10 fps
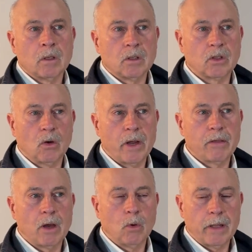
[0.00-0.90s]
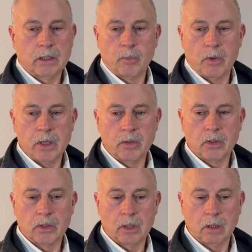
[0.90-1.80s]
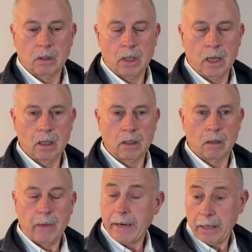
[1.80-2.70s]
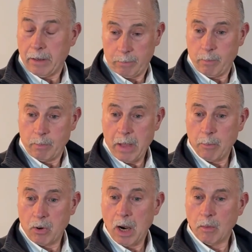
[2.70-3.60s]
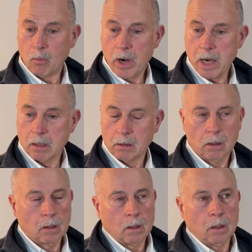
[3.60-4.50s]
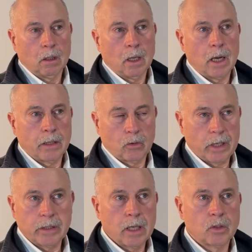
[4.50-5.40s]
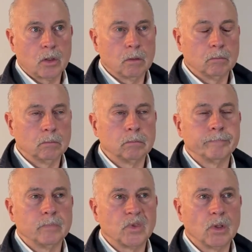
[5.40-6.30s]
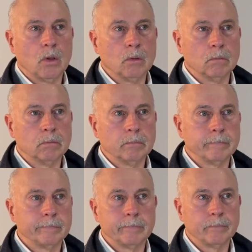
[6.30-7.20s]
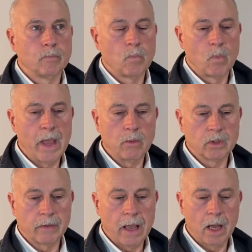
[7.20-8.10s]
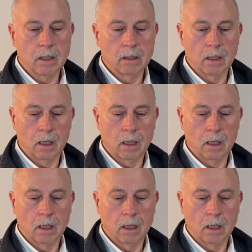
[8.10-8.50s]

so I thought, well, that's pretty interesting, and I got that problem right, correct answer. So that was that, and